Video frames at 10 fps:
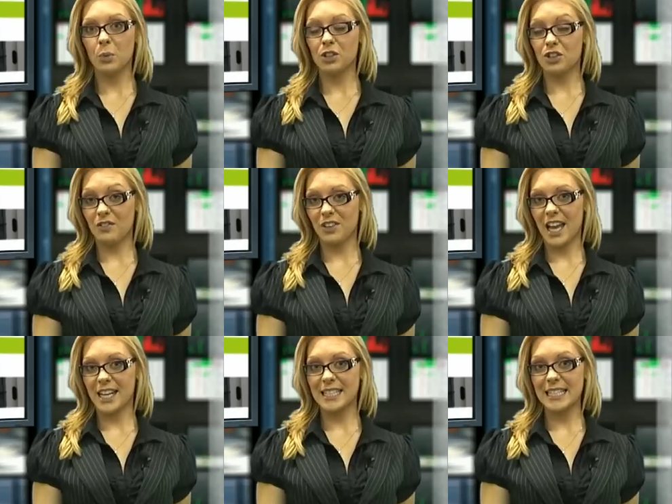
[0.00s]
with traffic
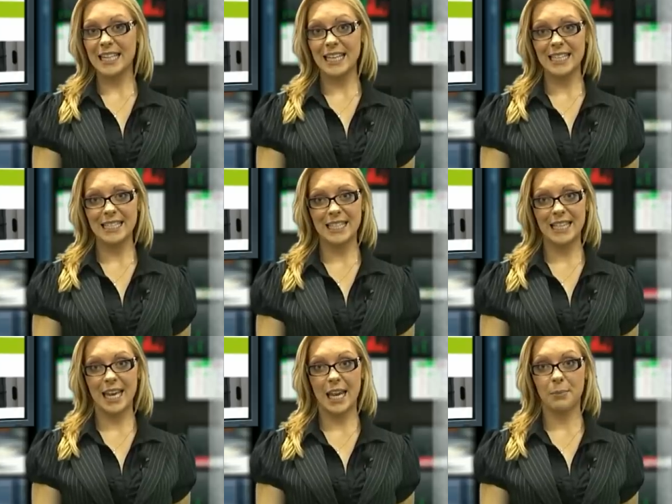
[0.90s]
at its key
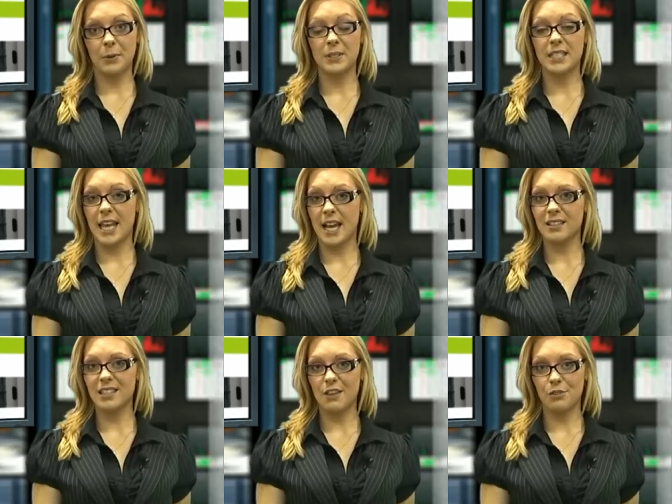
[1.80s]
Sydney airport
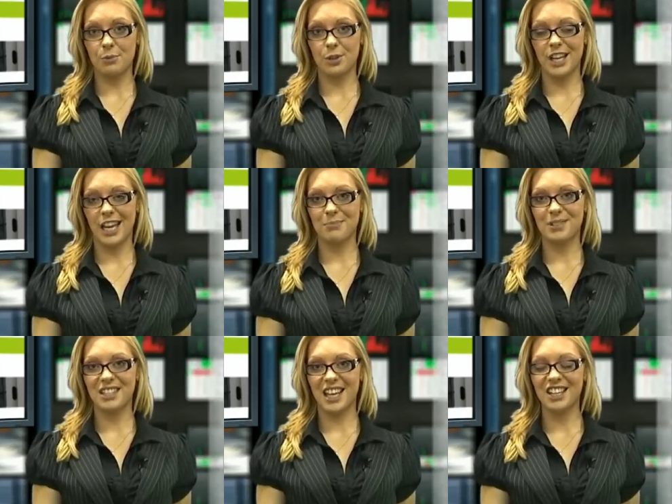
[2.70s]
down
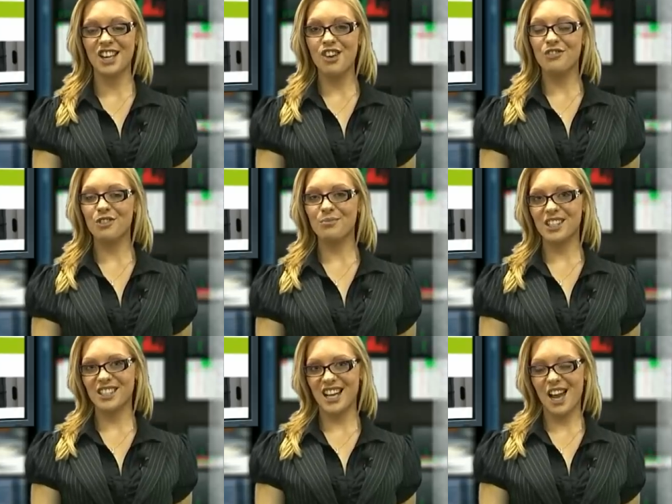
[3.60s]
7.8% from
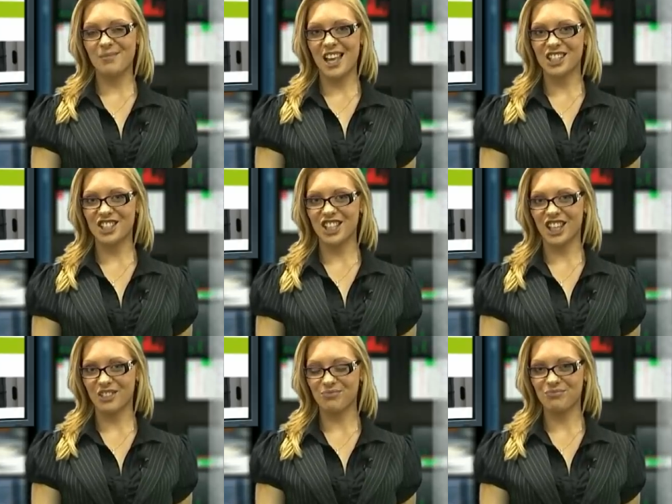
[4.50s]
this time last
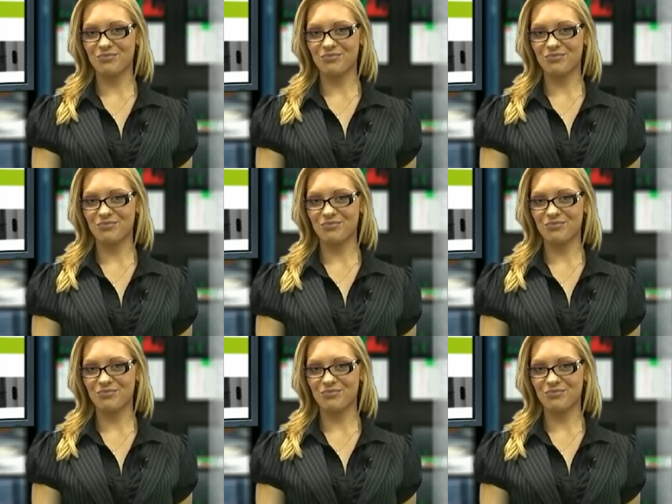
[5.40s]
year.